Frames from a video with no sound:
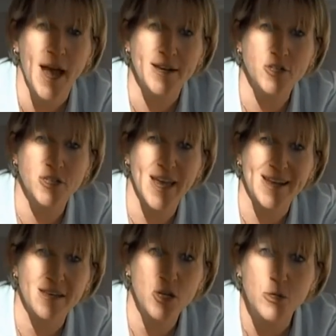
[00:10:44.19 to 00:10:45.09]
and just
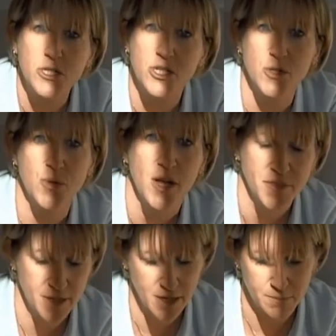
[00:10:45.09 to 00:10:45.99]
getting used to
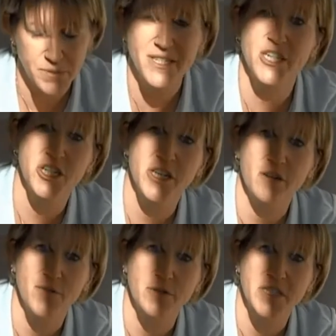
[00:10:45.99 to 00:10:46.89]
the positioning
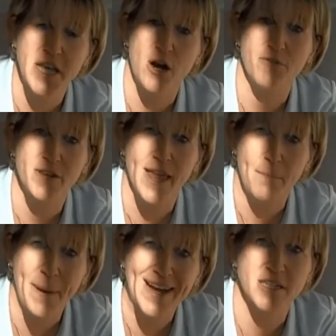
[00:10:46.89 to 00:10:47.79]
of yourself and
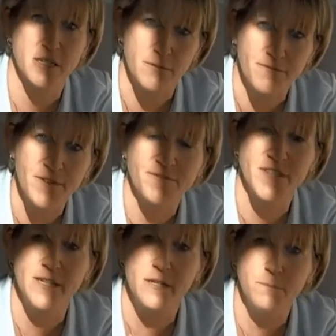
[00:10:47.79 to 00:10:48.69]
that pattern of
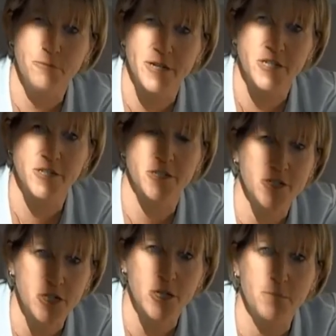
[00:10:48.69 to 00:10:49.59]
15 compressions to
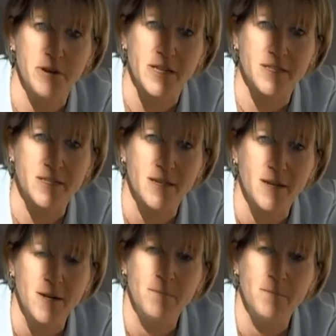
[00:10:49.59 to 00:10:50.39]
2 breaths.